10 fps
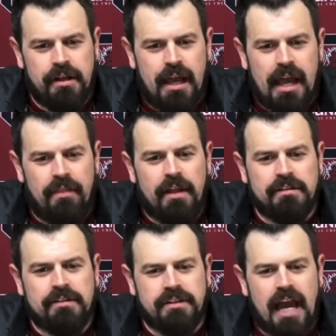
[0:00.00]
And the
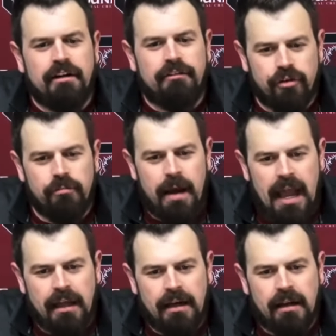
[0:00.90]
insightful
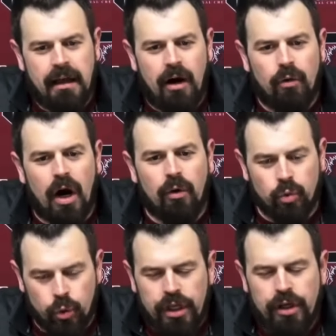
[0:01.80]
man, a, a
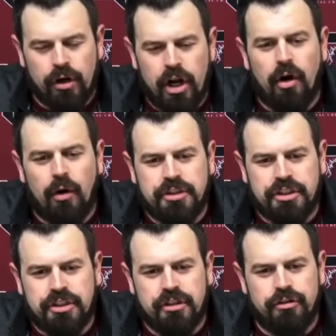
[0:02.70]
real
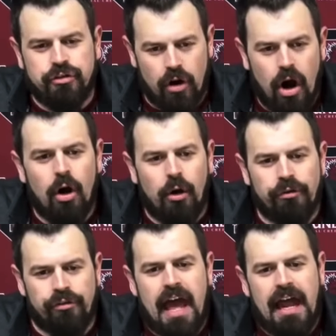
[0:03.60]
coach, draws
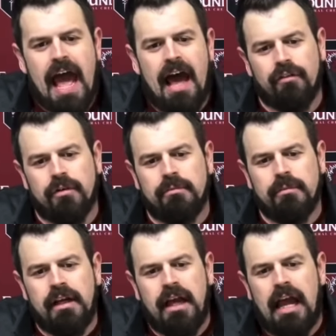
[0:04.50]
that out of them.
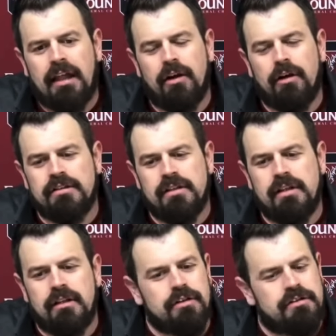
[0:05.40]
And there's the,
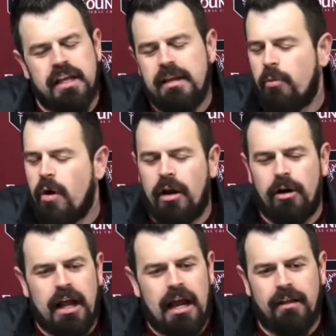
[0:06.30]
there's deep water
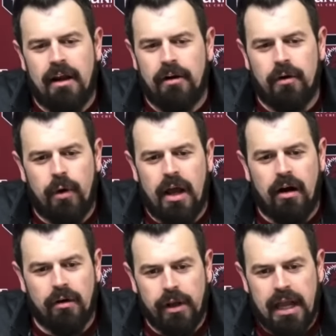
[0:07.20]
down there in the well,
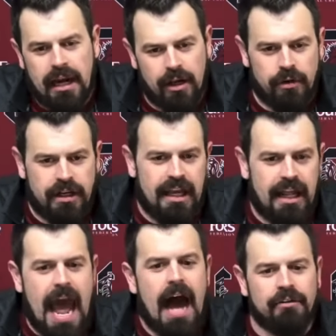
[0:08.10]
and we got to go dig it
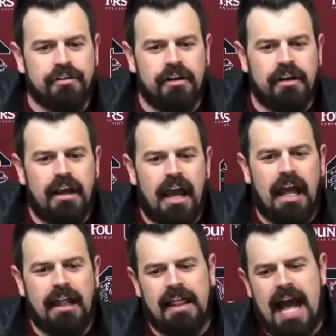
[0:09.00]
out.
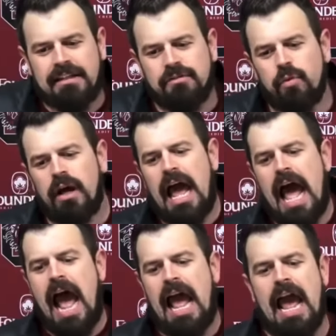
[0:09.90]
And that's what
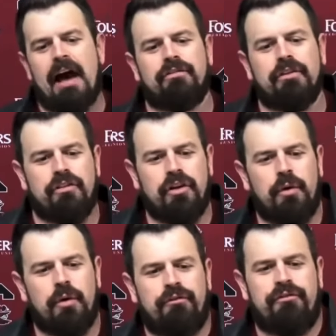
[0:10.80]
I have to
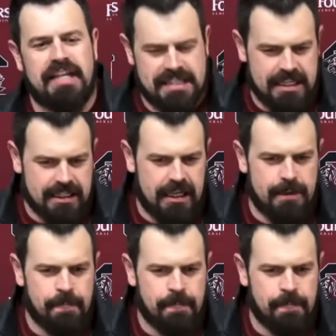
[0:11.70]
do physically.